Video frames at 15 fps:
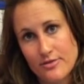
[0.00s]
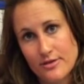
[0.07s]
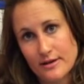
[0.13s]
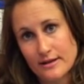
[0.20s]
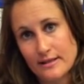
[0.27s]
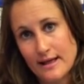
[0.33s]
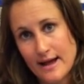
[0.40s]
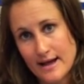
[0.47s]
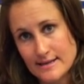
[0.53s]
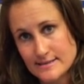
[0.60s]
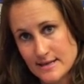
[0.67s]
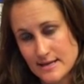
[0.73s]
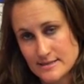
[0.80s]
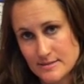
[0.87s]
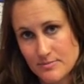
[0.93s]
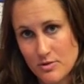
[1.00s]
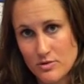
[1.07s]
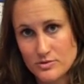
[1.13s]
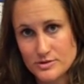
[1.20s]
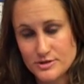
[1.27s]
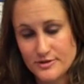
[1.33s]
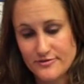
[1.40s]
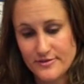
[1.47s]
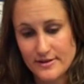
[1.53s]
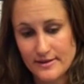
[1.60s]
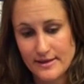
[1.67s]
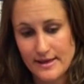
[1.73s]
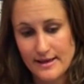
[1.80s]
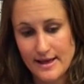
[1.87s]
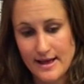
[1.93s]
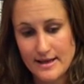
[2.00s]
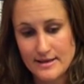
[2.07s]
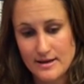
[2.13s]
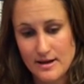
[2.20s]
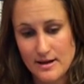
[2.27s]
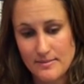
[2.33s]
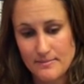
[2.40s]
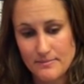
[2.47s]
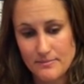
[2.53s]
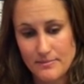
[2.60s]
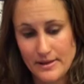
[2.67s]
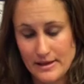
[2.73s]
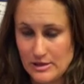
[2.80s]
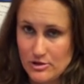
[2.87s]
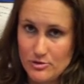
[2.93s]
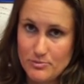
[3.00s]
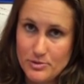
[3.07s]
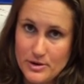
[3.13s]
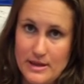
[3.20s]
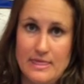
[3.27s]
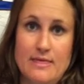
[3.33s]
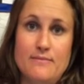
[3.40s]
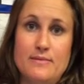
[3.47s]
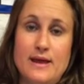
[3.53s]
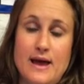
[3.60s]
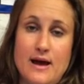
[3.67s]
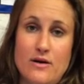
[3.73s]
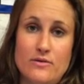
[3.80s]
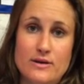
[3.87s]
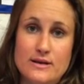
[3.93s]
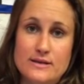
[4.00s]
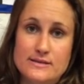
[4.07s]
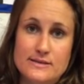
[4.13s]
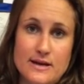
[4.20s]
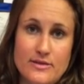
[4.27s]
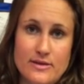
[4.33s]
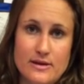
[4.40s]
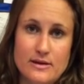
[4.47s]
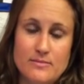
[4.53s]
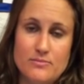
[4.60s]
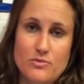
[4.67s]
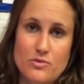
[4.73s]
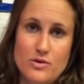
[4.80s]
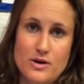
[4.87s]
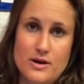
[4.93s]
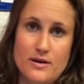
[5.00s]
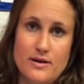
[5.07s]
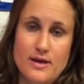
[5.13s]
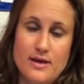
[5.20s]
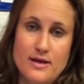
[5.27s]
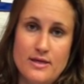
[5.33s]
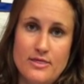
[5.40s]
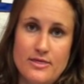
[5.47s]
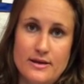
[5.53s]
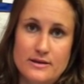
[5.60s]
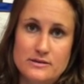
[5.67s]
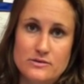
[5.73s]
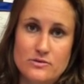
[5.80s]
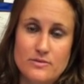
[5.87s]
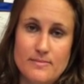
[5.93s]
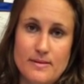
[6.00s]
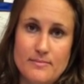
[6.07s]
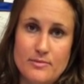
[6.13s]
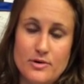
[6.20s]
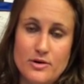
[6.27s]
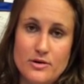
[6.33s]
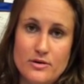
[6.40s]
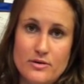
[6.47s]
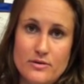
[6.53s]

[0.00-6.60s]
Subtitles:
the class as opposed to feeling like you're putting them down is, I think, an important thing to remember.